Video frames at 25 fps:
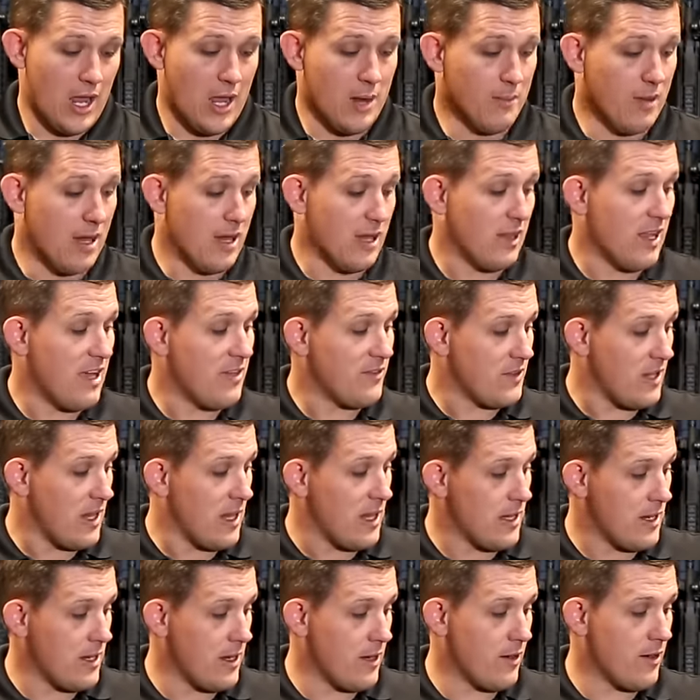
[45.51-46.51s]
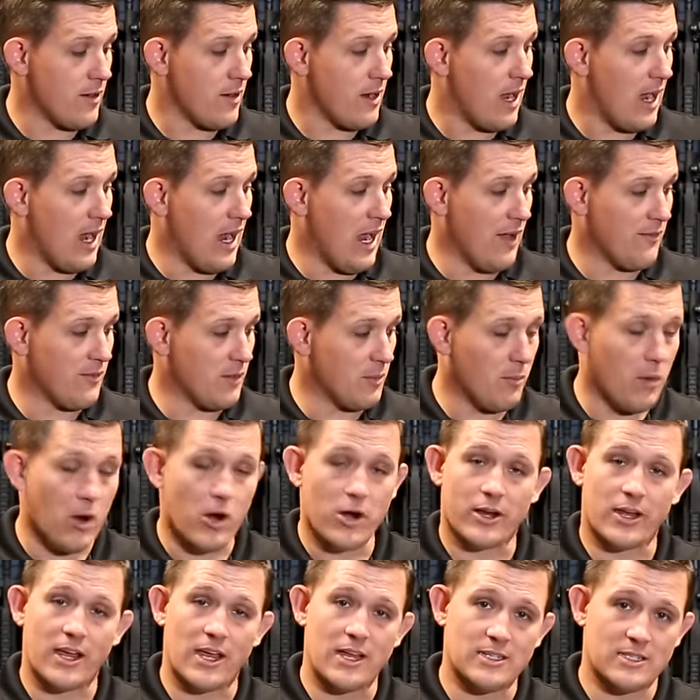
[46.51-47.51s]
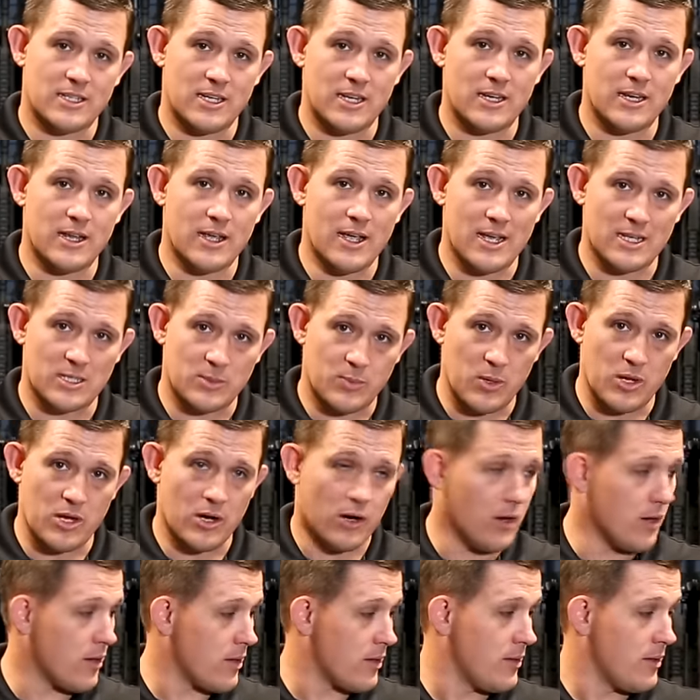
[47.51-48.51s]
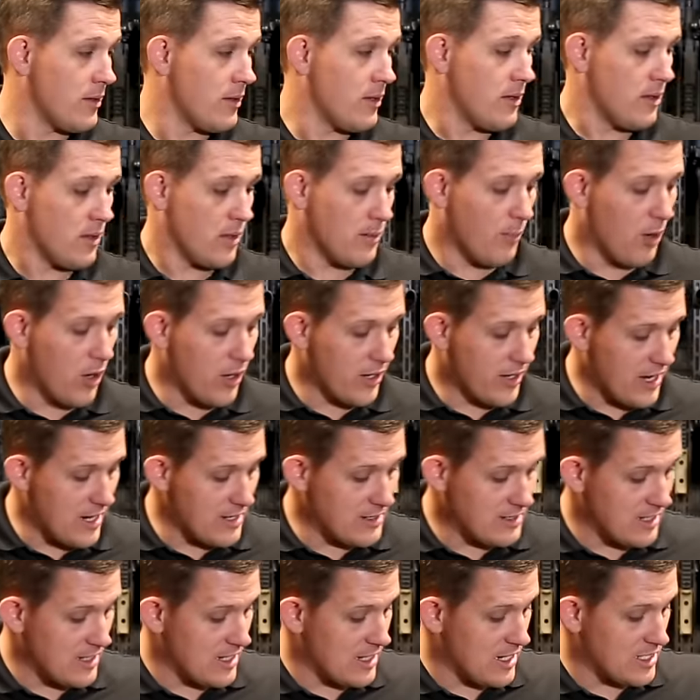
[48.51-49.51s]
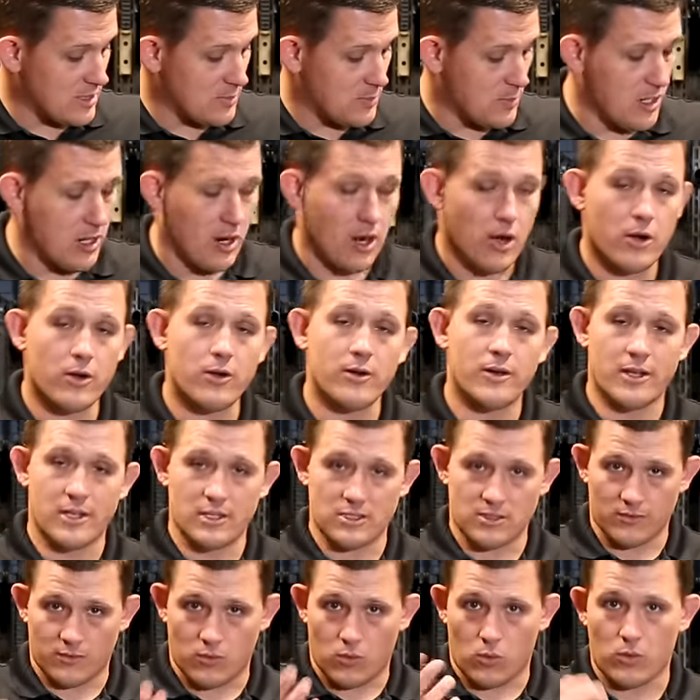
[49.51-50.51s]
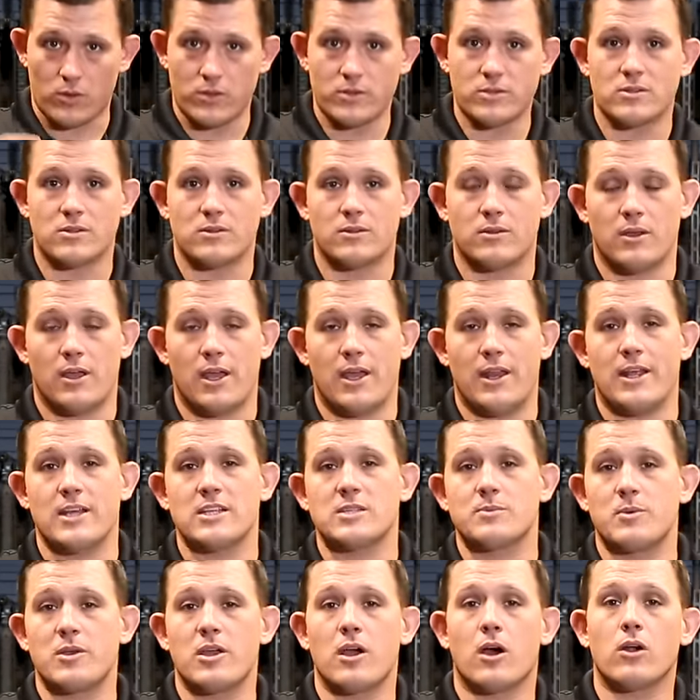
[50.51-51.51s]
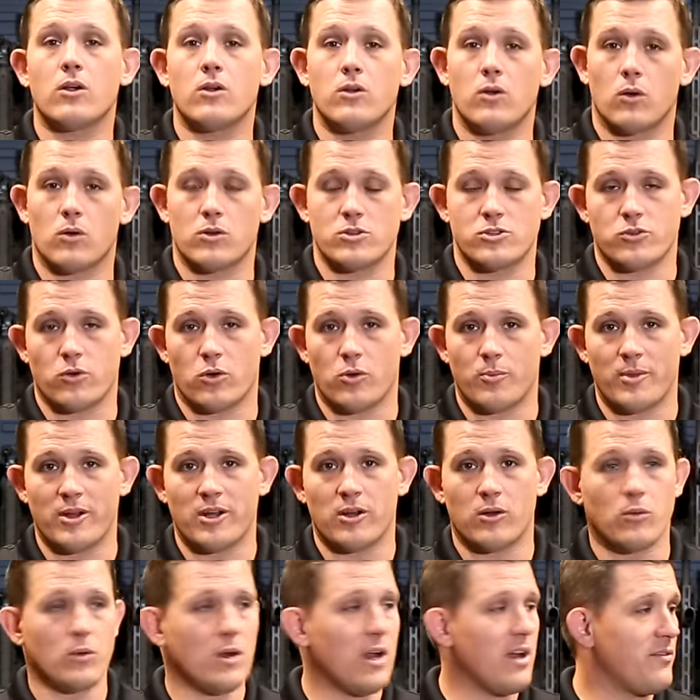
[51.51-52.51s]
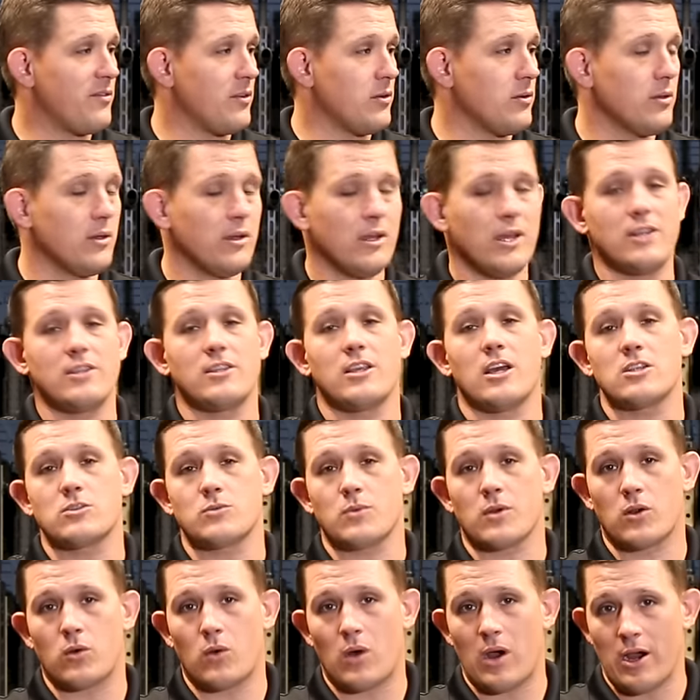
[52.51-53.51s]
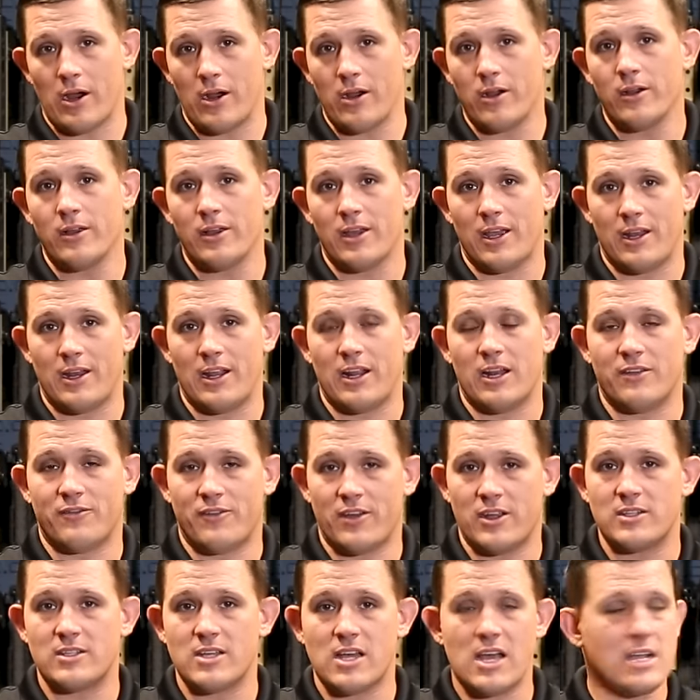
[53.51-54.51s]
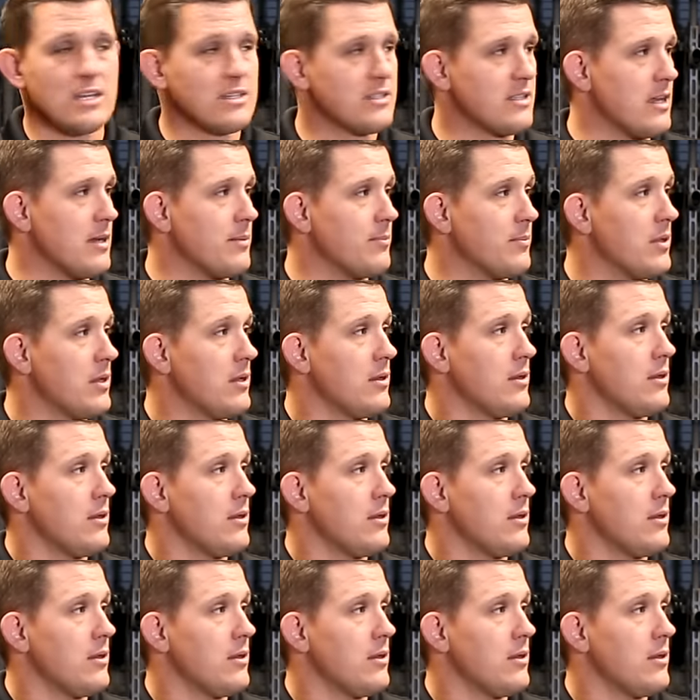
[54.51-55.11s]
In my left hand here, I have the Mark 18 SBR. The Mark 18 SBR is of course an SBR or short barrel rifle and does require an NFA tax stamp.